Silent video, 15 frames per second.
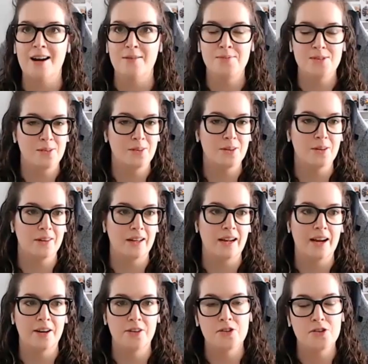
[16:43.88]
absolutely.
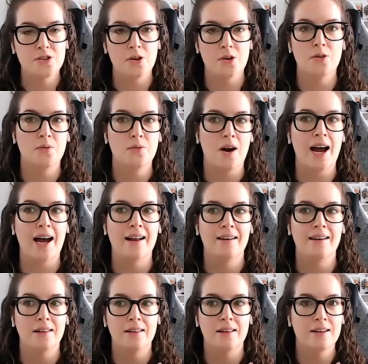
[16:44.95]
And you're so right.
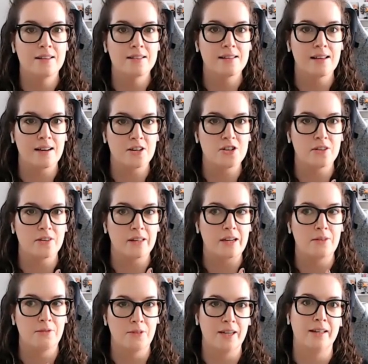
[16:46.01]
Nothing is
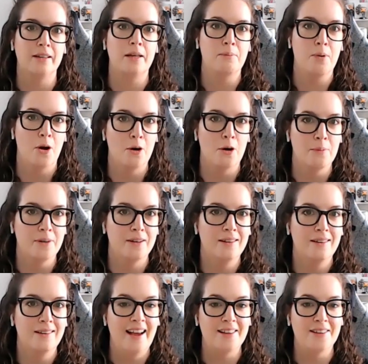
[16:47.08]
actually really
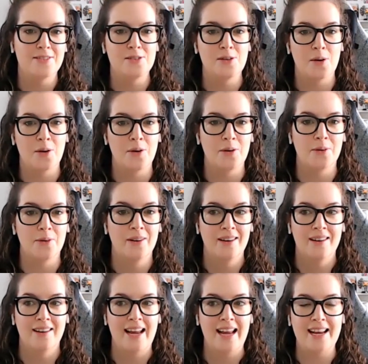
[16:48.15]
permanent. And so
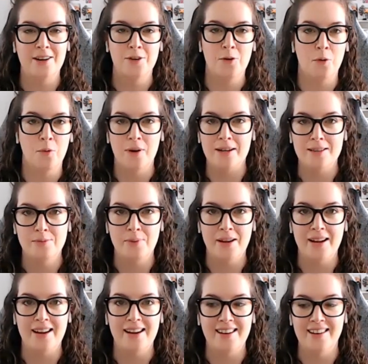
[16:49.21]
it can always
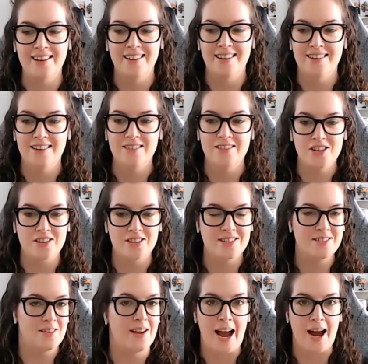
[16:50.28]
be
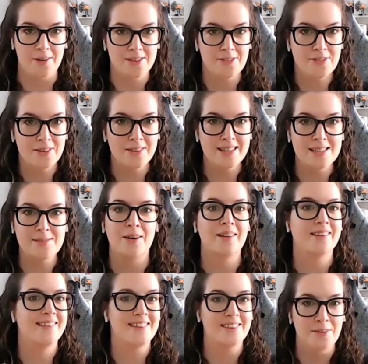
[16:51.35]
just, how does it feel this
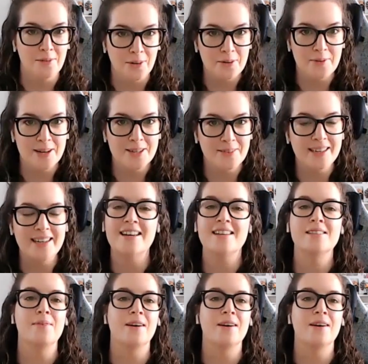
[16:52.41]
month? You know, what am I doing next